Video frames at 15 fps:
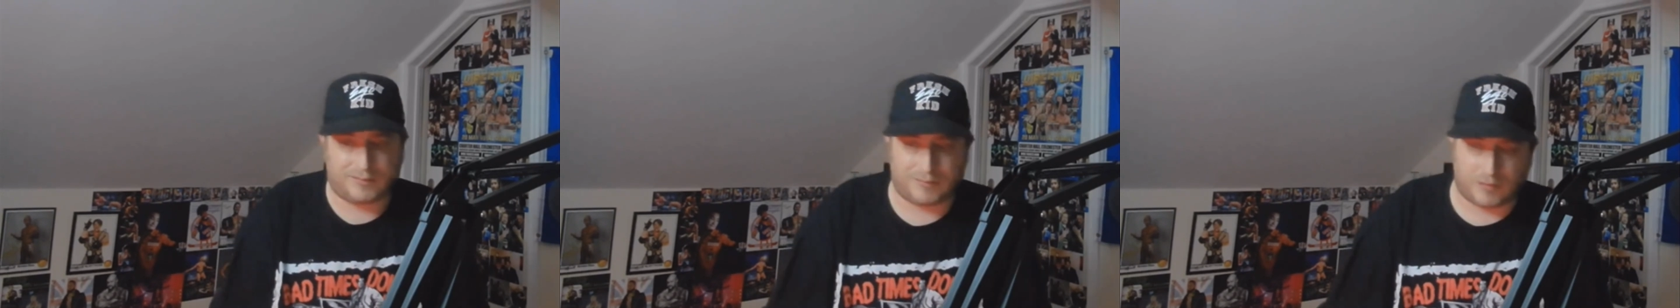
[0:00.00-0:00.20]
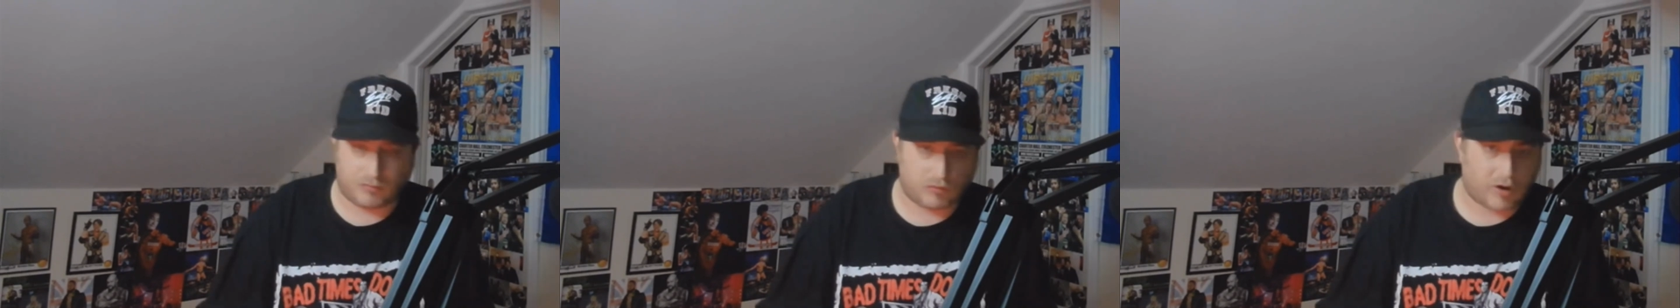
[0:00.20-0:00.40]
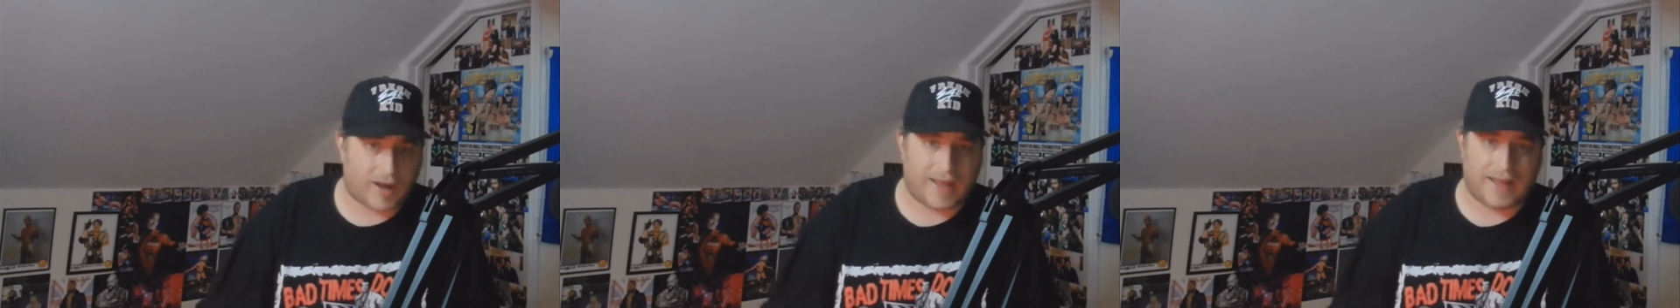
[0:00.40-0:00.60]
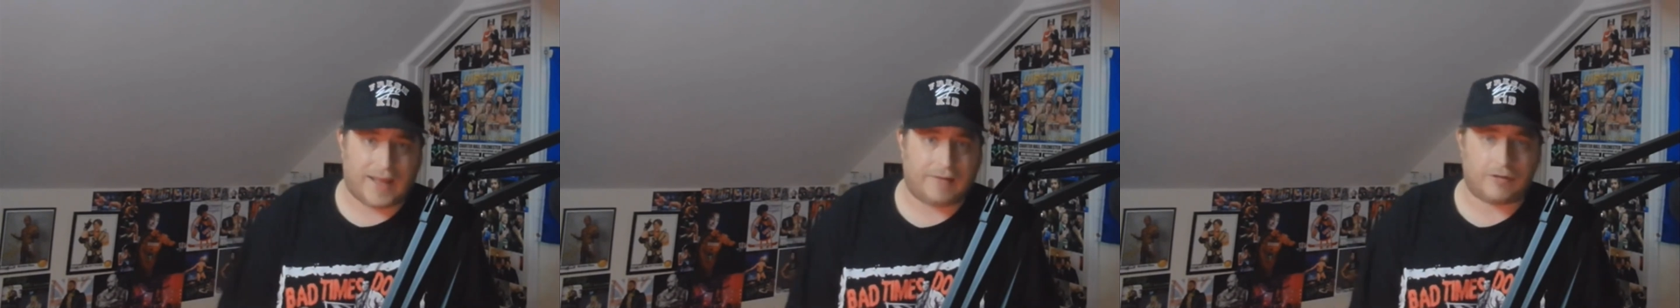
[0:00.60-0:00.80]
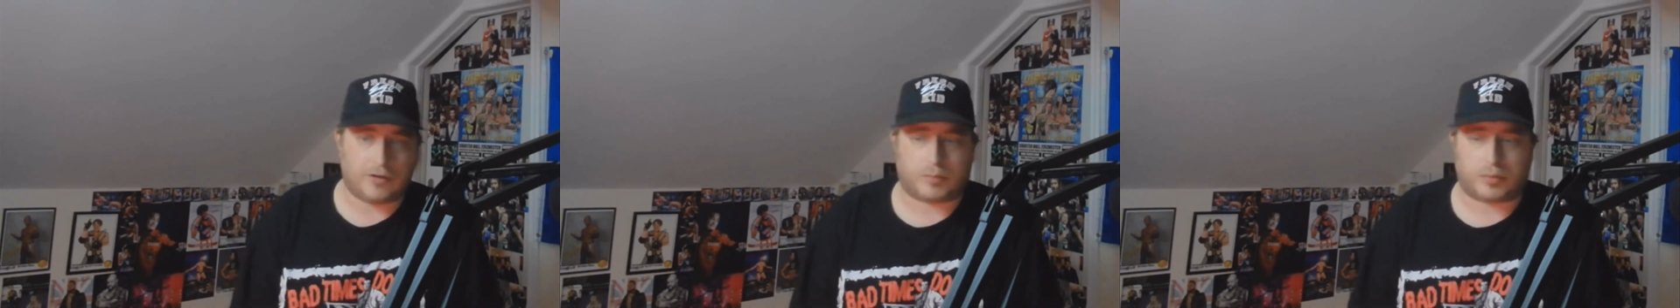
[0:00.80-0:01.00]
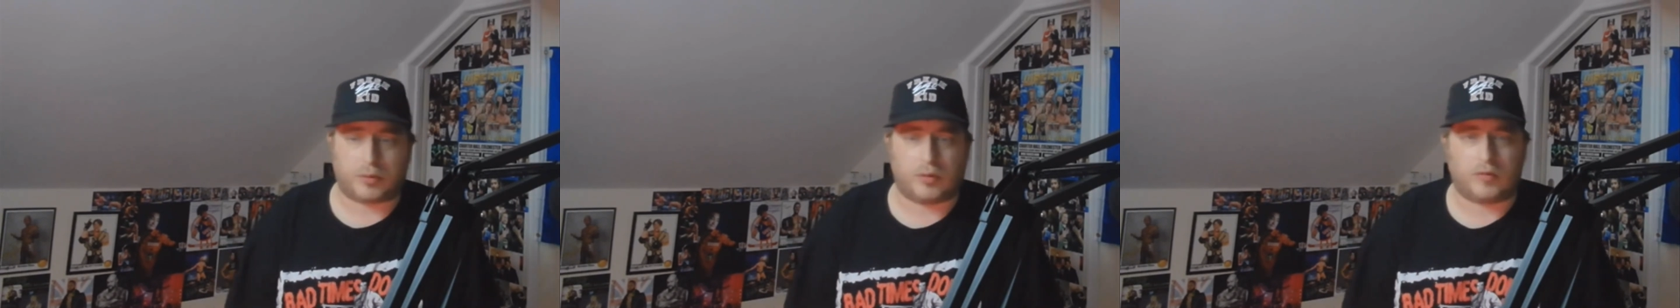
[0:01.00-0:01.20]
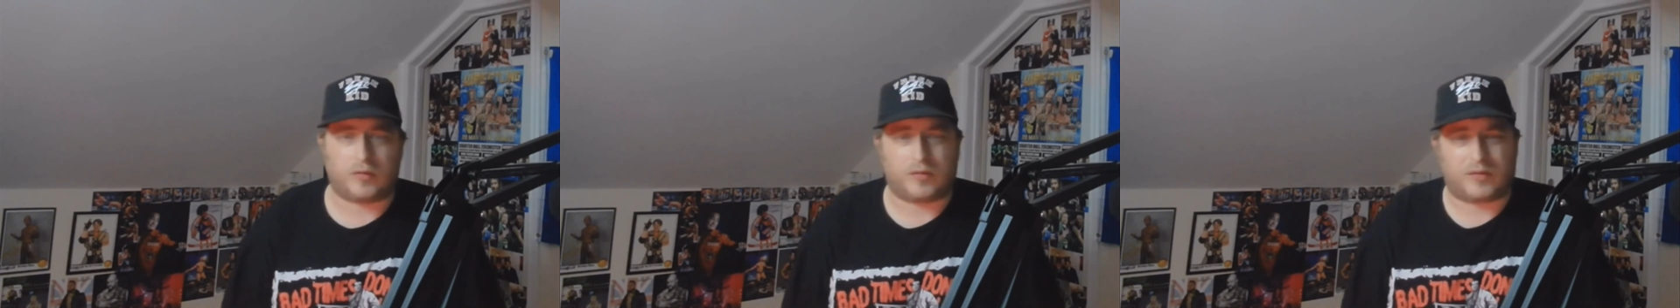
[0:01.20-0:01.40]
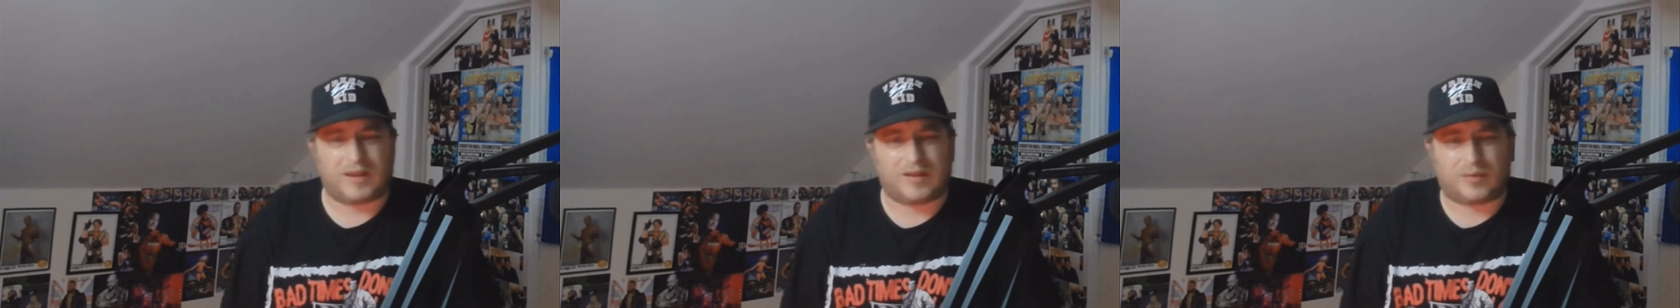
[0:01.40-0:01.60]
Right here is
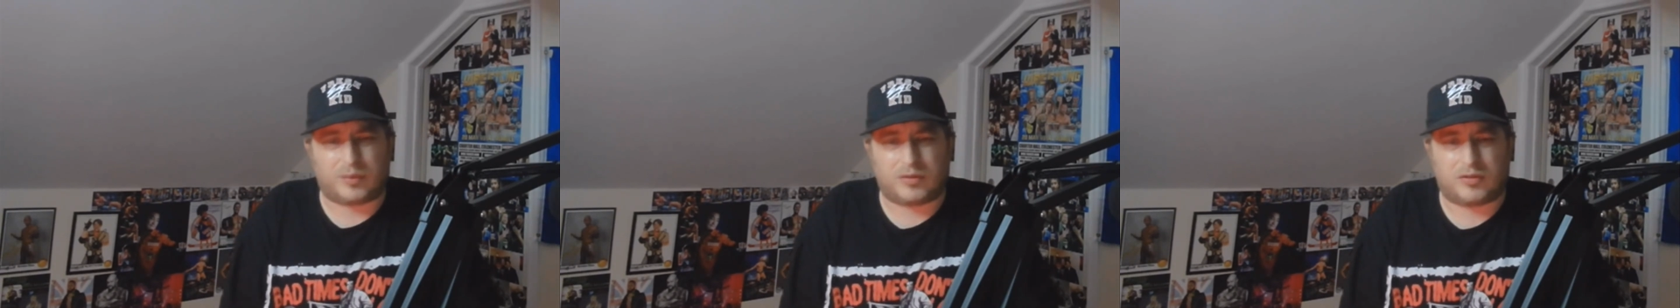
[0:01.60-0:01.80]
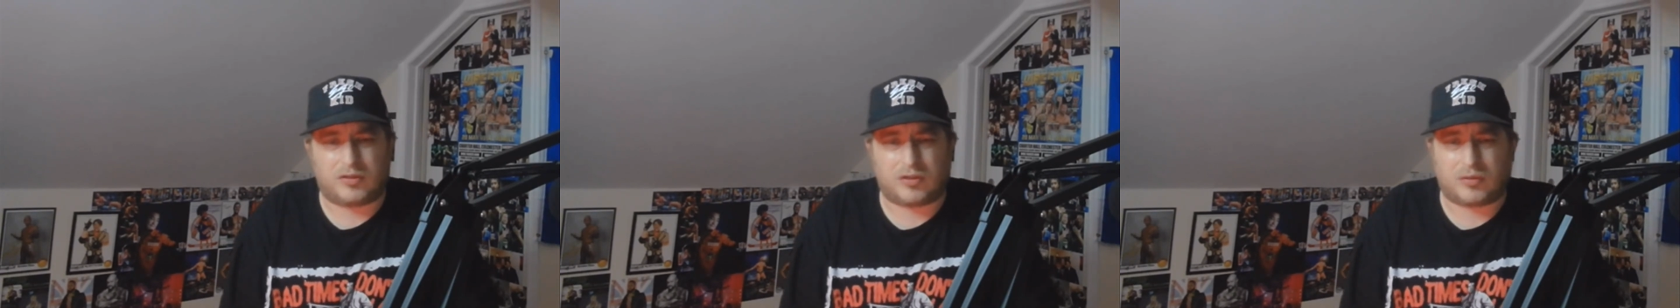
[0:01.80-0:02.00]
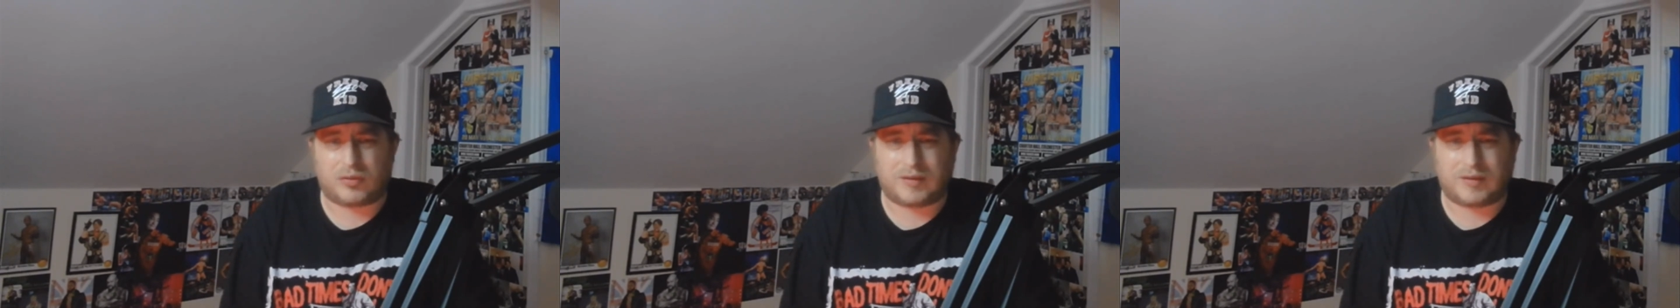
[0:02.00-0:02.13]
proof. This was just